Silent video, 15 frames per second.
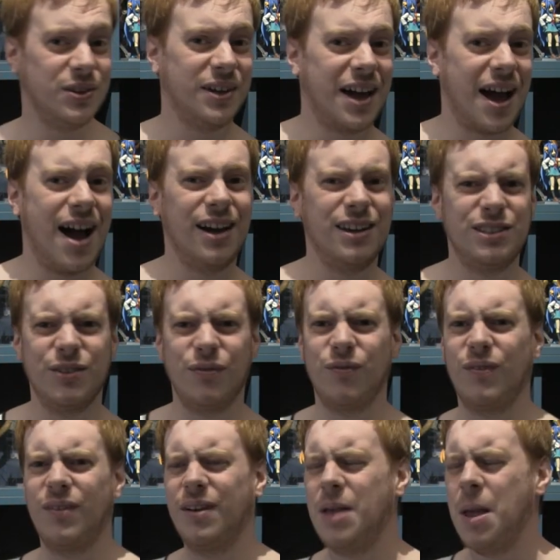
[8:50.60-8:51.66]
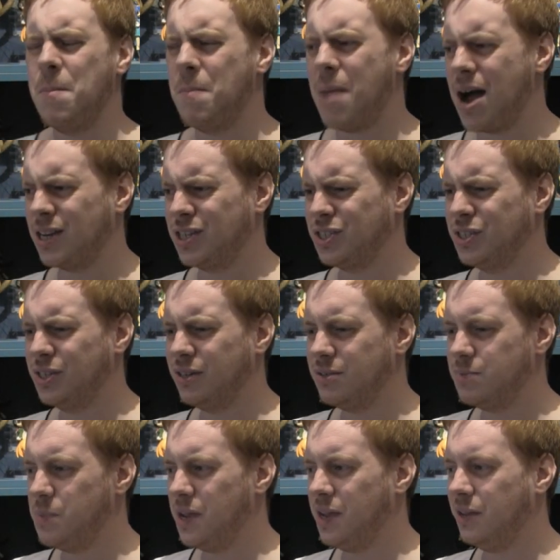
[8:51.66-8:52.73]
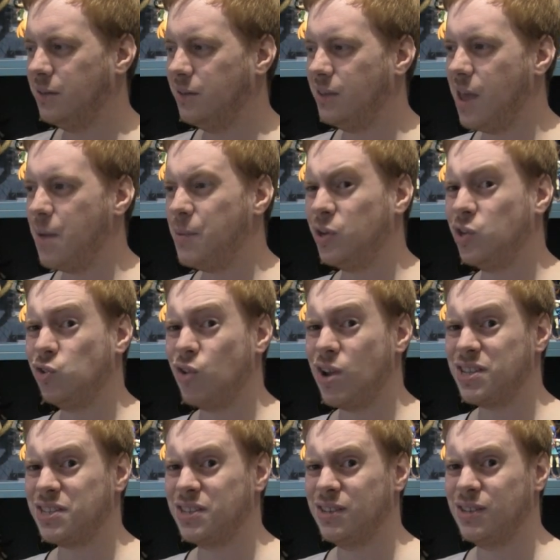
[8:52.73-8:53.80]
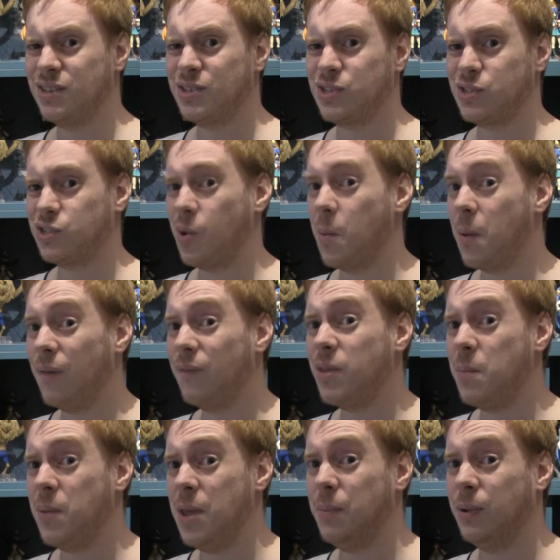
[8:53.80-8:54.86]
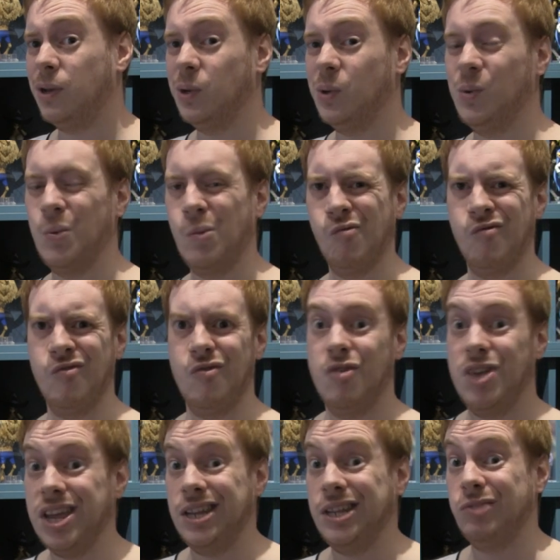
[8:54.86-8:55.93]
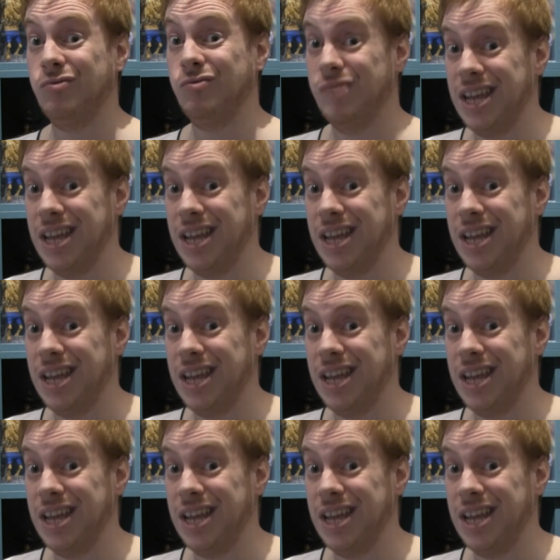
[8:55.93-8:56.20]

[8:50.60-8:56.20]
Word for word: kind of imagine it being them addressing some of the people who really